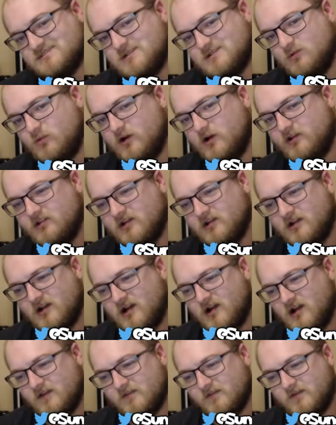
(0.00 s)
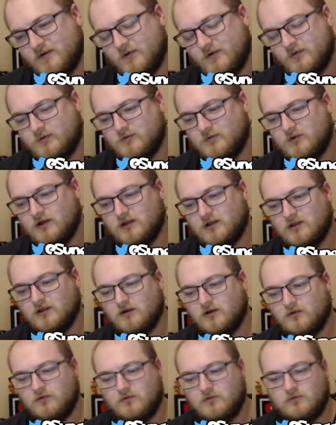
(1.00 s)
Wonder Guard, though?
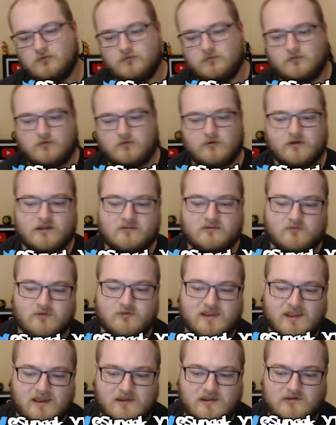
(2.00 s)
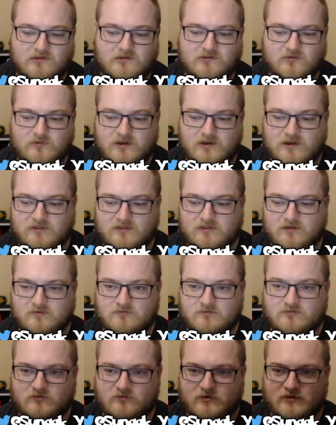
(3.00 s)
Hello? Okay, so we can't do anything
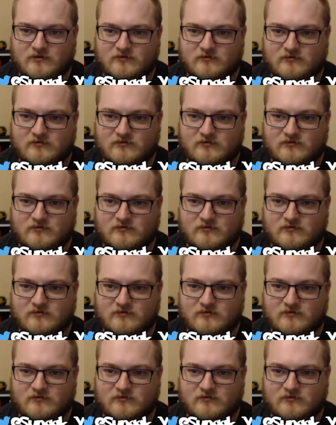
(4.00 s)
to it.